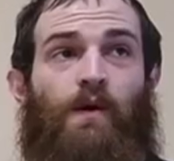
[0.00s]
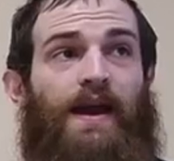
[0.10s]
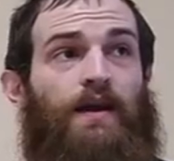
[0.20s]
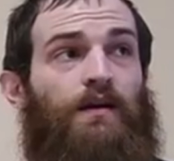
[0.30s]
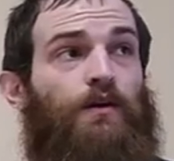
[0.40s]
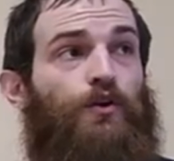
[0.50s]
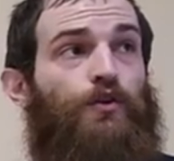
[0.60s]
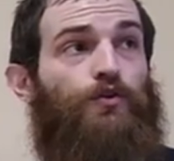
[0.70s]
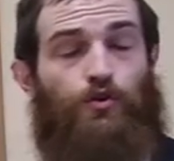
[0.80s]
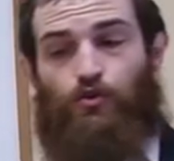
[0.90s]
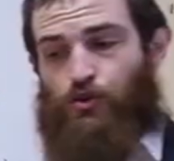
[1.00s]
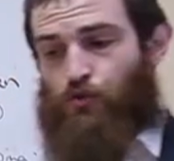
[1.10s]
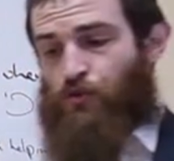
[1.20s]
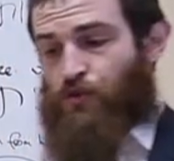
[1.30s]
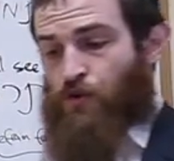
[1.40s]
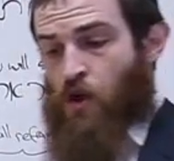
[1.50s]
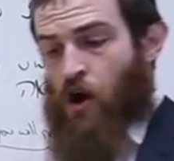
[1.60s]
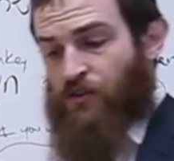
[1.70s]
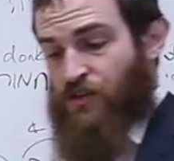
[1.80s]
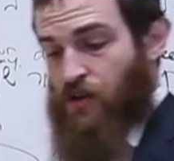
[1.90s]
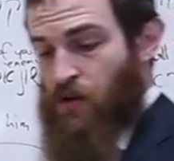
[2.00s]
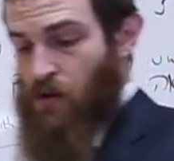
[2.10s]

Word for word: the way, you should not